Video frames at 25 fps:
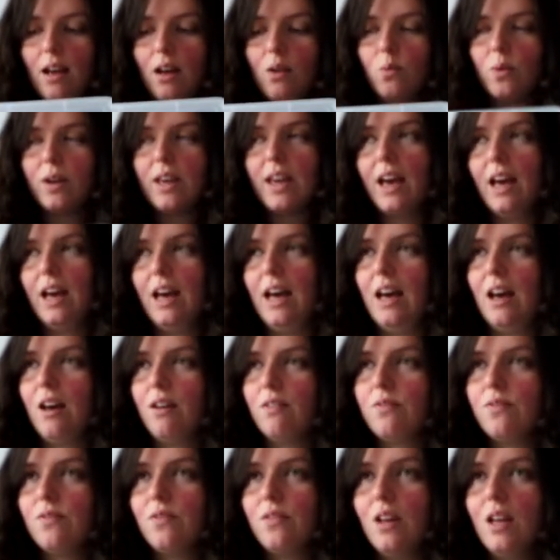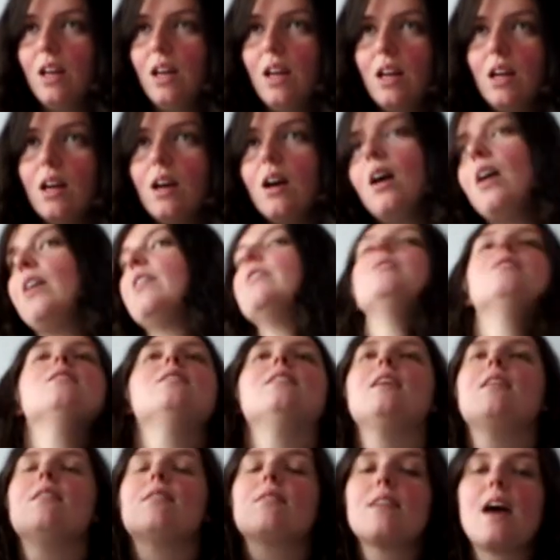We have
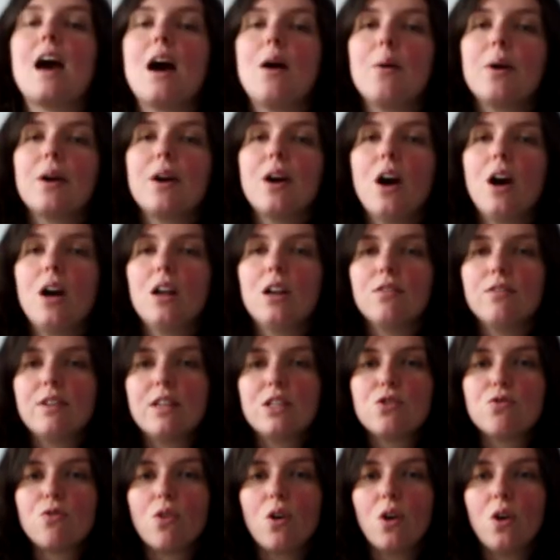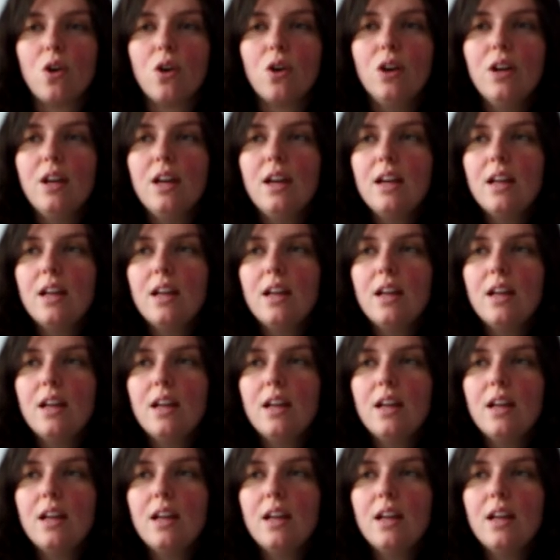underneath our cutlery drawer,